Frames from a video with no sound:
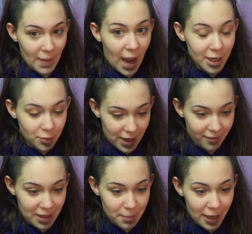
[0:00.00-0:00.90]
I don't have
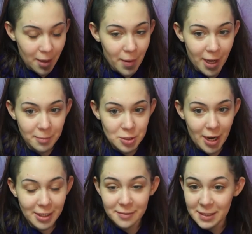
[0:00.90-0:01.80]
any makeup on. I'm
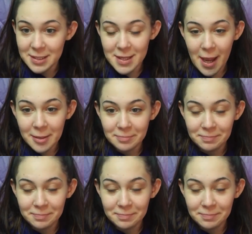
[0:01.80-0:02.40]
trying to fix that.